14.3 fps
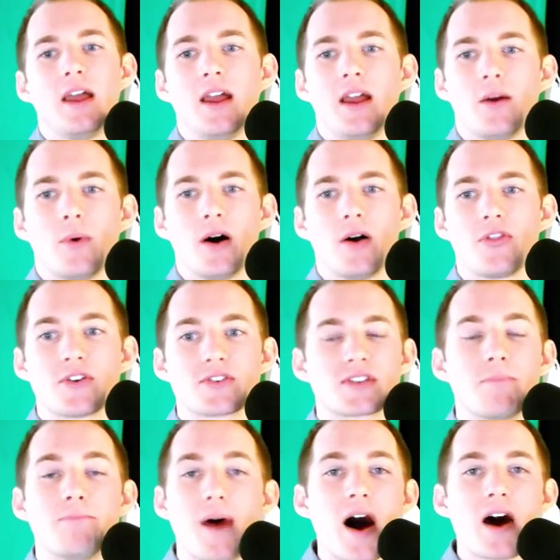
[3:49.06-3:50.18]
Well, there's a
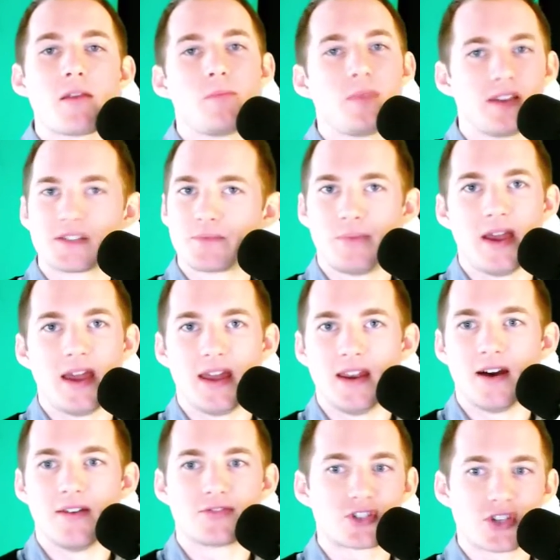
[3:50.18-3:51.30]
bottomless pit
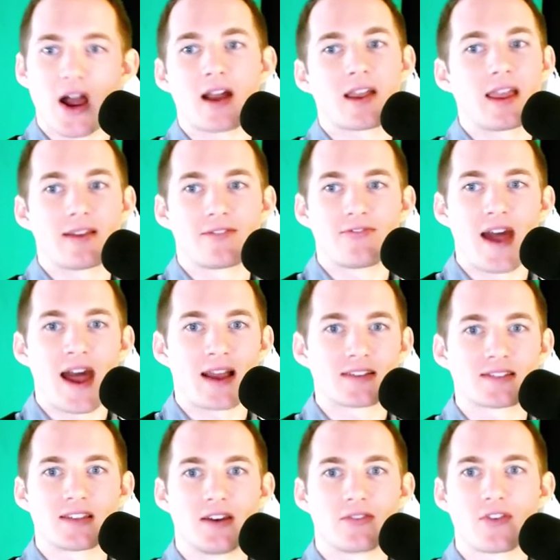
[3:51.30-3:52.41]
of shocking facts
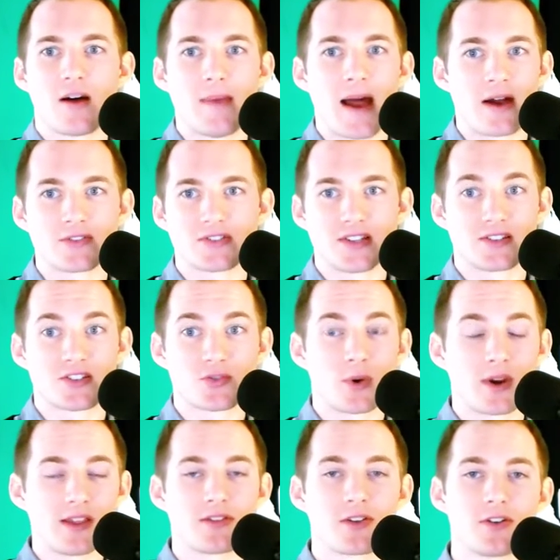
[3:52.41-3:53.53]
that have come out since
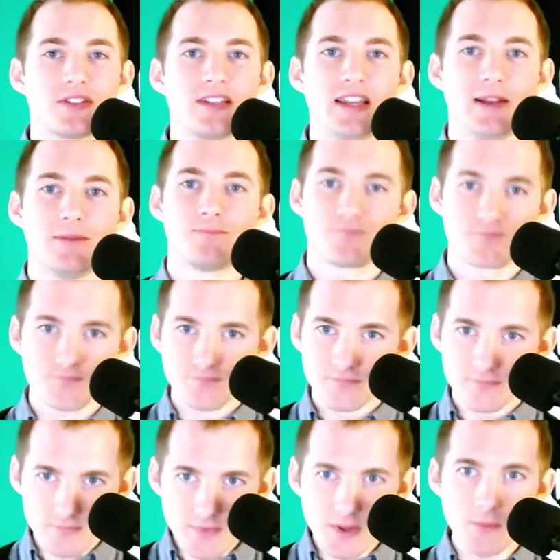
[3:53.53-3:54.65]
twenty thirteen,
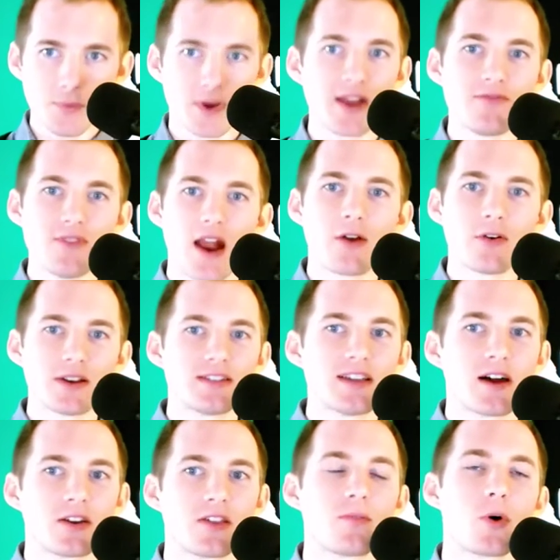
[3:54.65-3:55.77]
but I've narrowed it
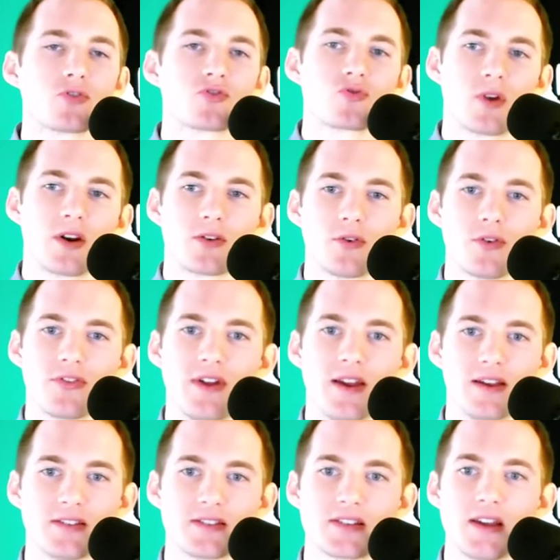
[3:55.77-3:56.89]
down to the most critical
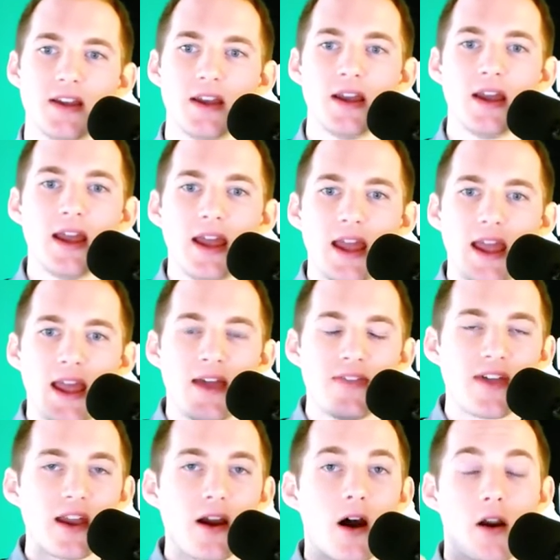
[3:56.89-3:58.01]
things, and
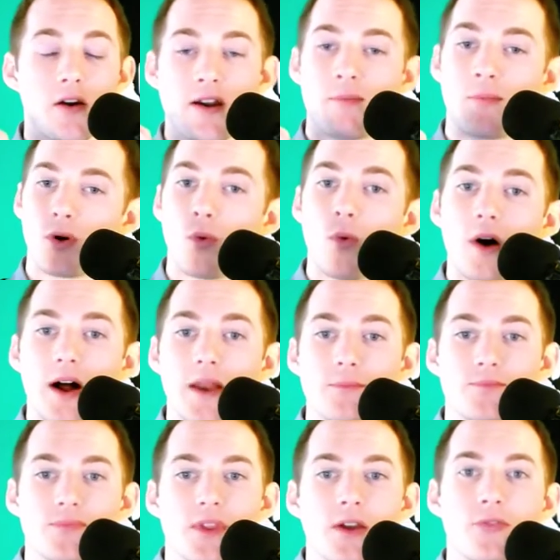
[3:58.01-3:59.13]
they are, number one,
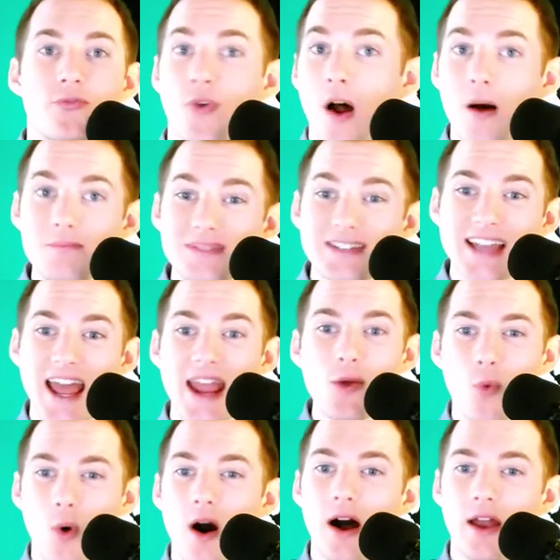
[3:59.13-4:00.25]
from day
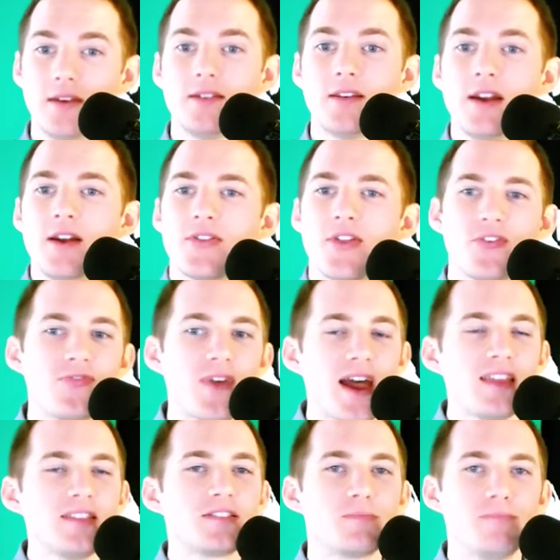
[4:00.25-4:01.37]
one, the
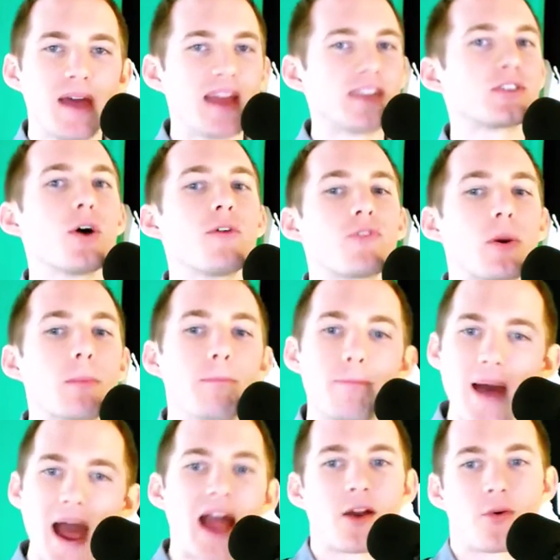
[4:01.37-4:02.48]
feds bent over
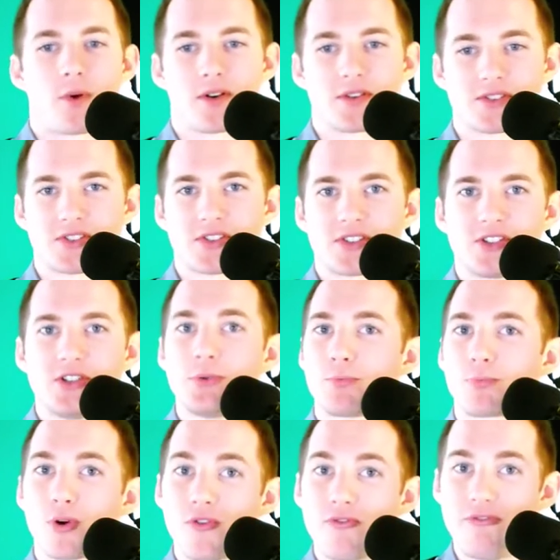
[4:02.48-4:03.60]
backwards to
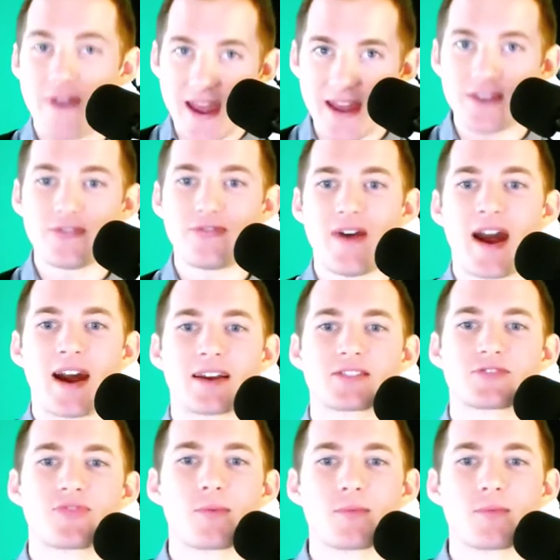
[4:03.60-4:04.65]
prevent facts from